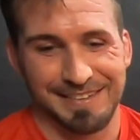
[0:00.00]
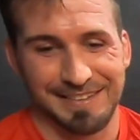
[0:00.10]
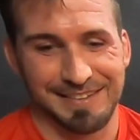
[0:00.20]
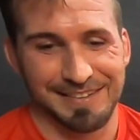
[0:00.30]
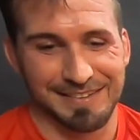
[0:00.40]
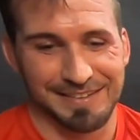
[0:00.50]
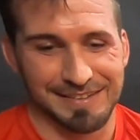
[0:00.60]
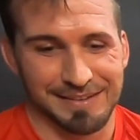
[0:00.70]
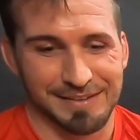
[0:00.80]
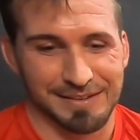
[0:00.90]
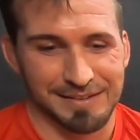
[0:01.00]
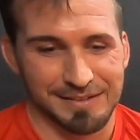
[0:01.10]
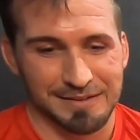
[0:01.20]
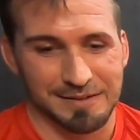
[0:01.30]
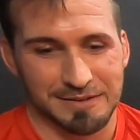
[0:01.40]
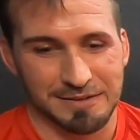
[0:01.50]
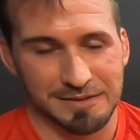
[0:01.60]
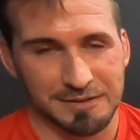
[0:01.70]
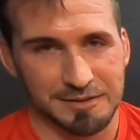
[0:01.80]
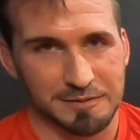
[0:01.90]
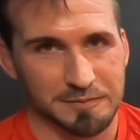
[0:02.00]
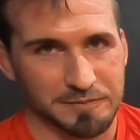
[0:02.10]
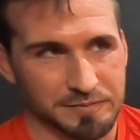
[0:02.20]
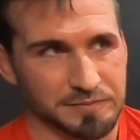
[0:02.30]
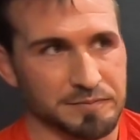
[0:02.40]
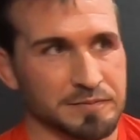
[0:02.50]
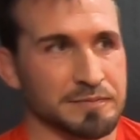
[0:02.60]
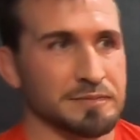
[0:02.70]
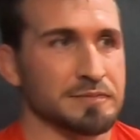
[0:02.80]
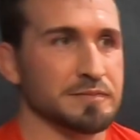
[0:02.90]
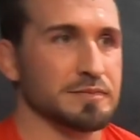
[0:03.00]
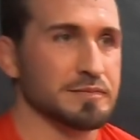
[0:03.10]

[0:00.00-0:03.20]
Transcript: No words are spoken by the person on screen.